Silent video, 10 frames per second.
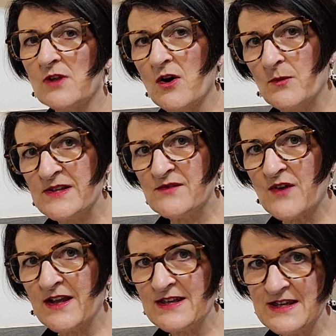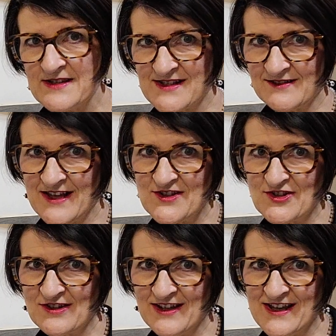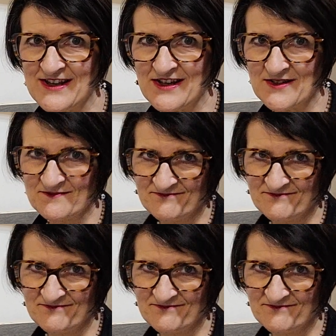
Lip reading: always find an installation link.